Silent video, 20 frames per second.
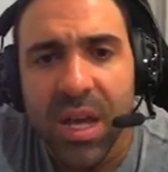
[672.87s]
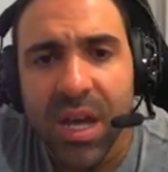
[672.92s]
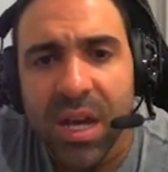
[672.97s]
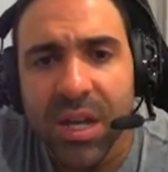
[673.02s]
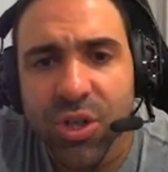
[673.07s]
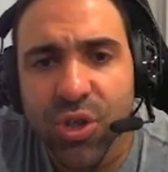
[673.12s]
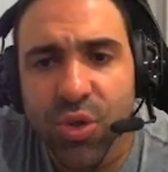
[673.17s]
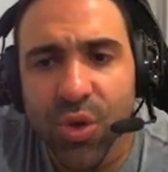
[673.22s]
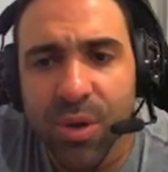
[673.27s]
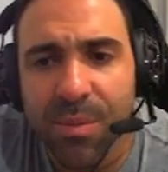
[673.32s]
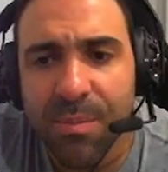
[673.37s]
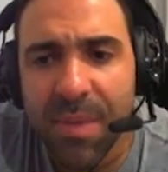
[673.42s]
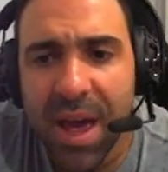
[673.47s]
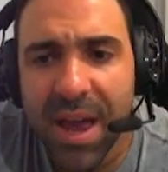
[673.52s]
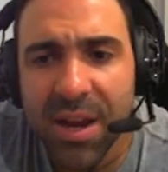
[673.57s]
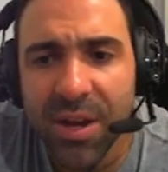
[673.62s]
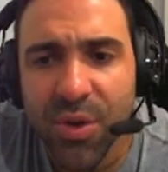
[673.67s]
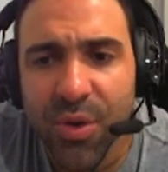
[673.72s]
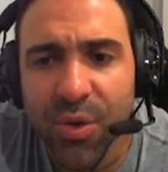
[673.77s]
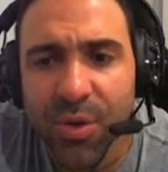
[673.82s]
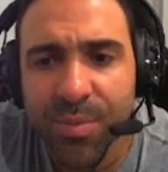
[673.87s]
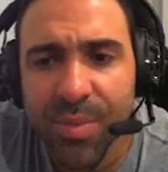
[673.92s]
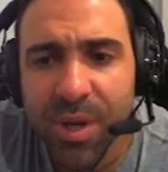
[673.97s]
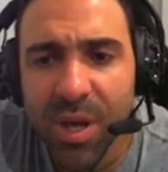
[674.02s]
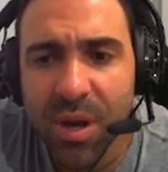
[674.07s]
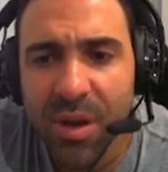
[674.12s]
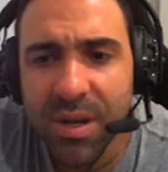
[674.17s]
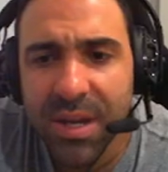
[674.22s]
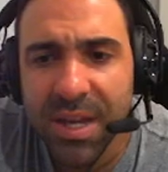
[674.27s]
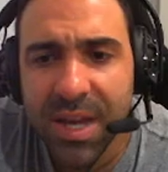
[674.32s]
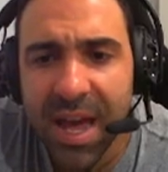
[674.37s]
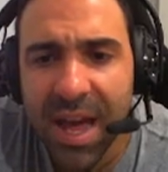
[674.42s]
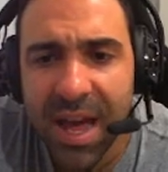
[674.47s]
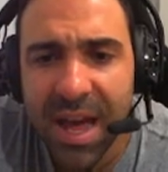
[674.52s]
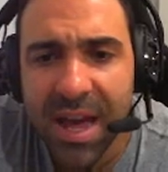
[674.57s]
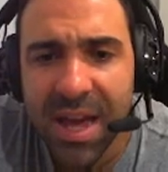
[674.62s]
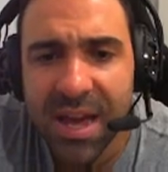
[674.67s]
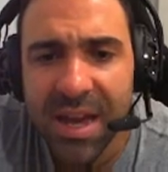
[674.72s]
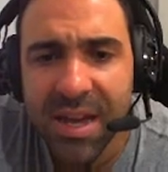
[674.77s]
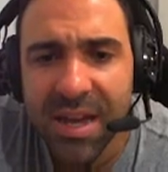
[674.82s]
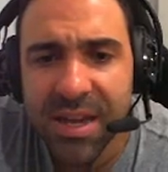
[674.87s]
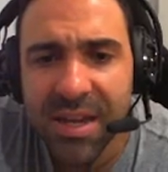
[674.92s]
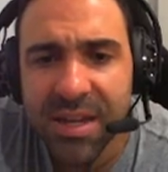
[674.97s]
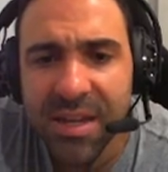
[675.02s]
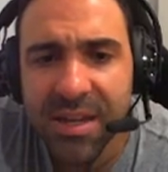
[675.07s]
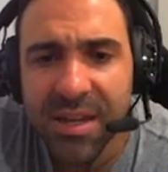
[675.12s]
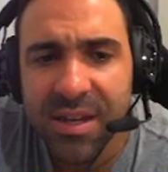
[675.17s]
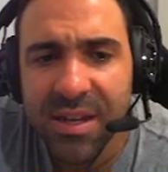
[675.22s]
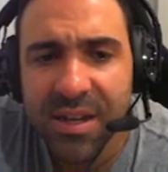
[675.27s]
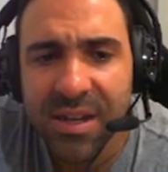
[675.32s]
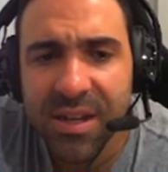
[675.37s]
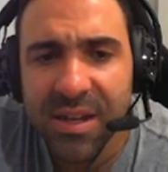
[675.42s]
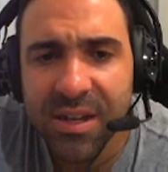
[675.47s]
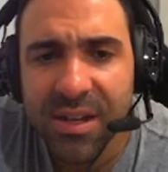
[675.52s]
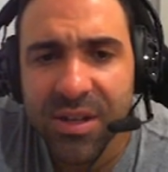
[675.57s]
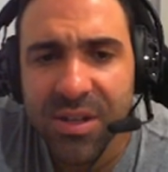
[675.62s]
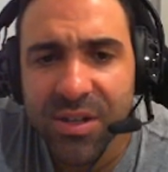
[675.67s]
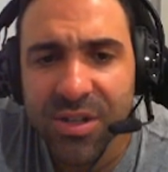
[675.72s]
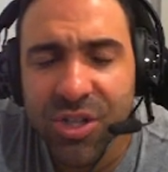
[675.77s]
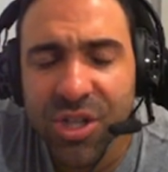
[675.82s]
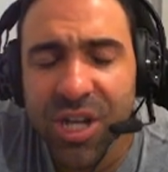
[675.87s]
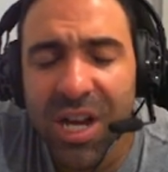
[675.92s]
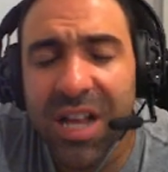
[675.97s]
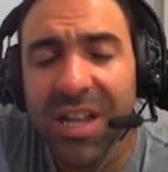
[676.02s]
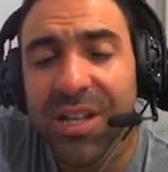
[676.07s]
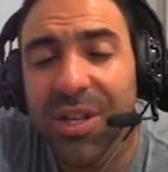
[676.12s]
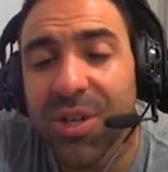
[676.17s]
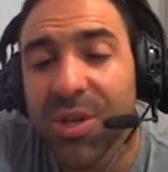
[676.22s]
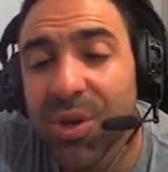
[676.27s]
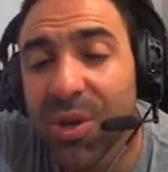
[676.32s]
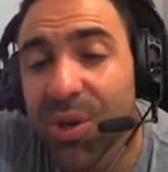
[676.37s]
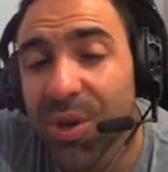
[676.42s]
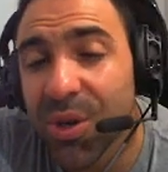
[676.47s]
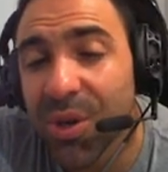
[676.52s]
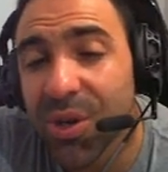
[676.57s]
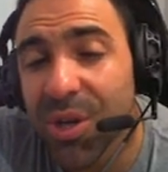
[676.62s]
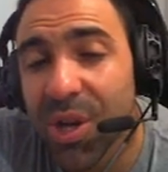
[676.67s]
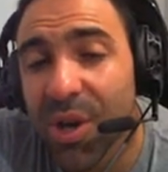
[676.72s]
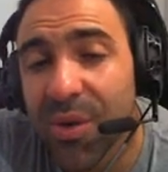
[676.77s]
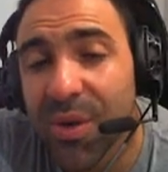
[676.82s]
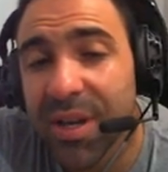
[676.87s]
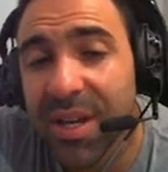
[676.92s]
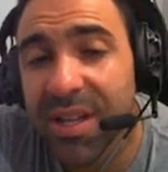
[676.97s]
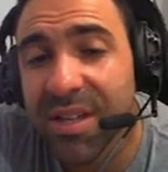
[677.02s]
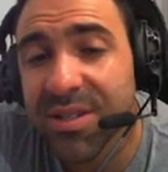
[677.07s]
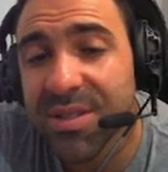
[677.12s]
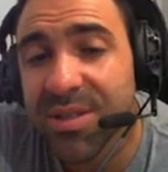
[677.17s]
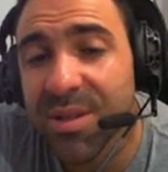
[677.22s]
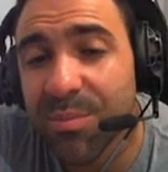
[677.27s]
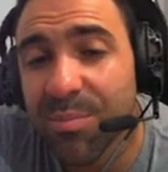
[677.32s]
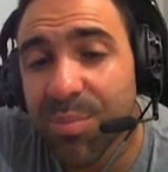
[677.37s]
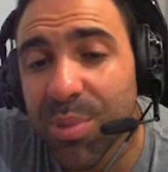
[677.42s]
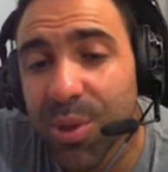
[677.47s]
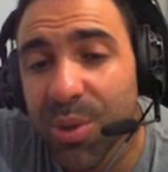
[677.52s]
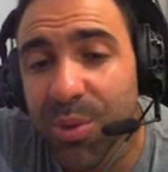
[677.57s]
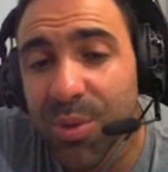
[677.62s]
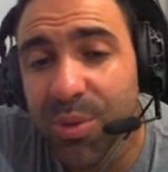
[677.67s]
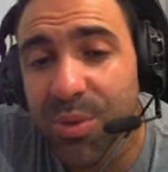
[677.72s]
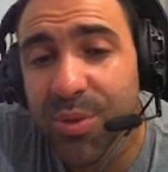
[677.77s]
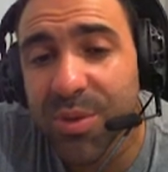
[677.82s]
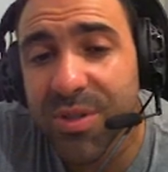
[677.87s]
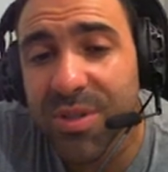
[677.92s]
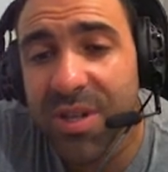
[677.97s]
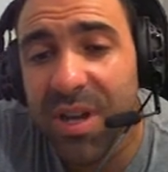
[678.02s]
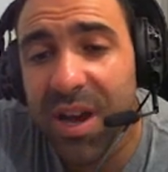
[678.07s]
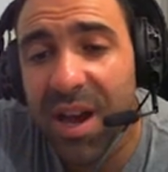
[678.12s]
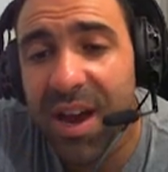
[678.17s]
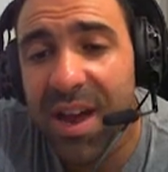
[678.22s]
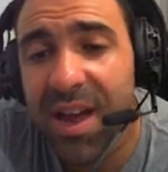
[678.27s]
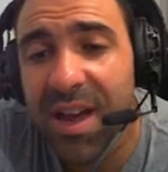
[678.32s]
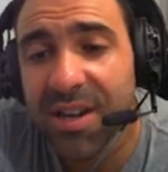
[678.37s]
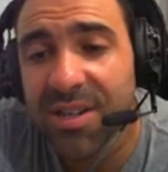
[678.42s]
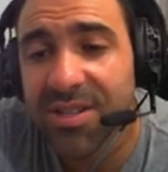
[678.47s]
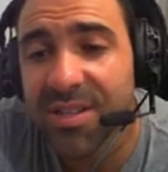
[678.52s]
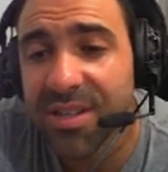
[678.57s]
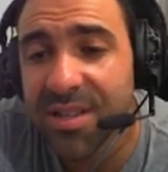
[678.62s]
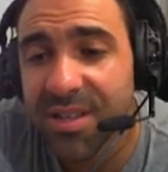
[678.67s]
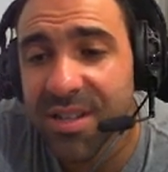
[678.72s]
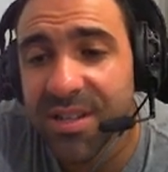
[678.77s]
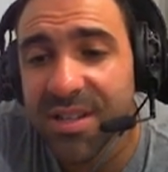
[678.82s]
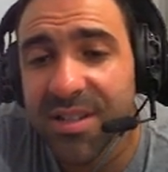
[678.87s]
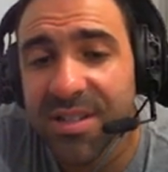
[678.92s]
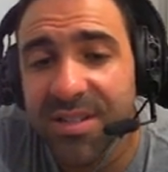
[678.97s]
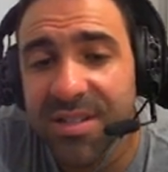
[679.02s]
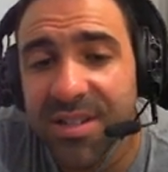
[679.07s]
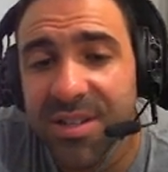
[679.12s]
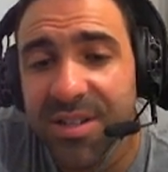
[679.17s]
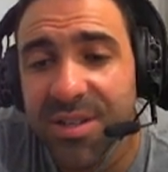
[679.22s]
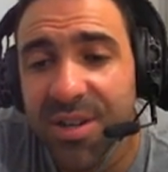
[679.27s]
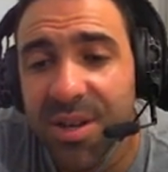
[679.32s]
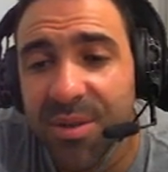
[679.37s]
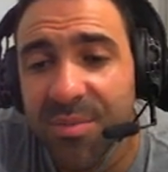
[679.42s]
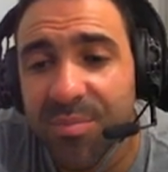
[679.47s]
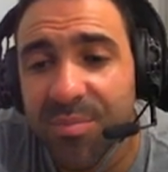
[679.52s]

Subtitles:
Sean Manor could be okay. Charlie Curnow against the Blues, I actually think he's going to go